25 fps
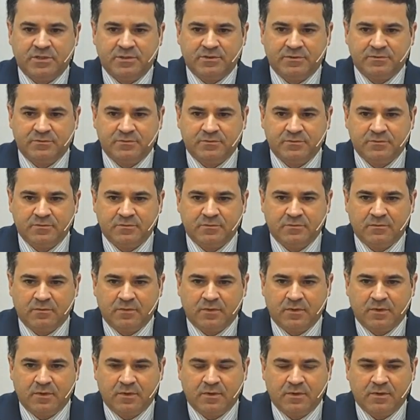Many
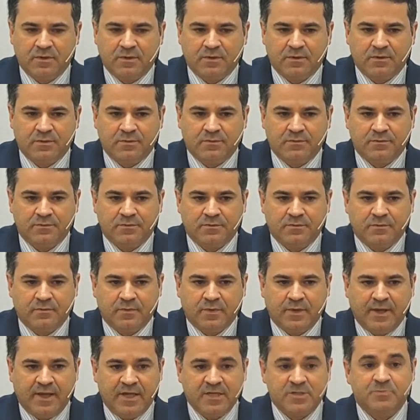are like that,
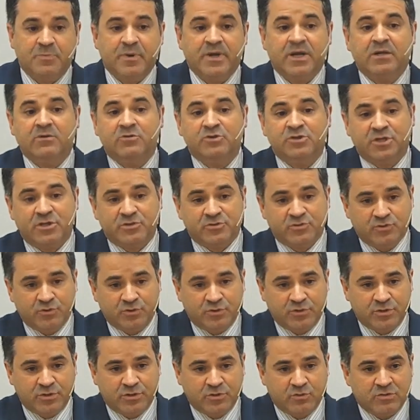
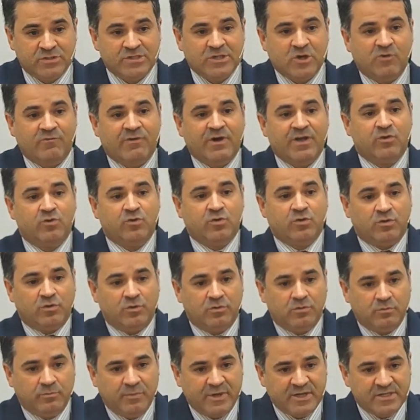awaiting Jesus,
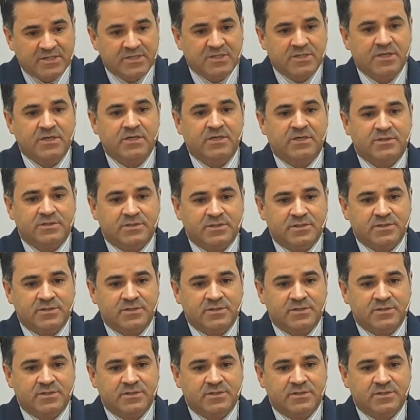the Savior,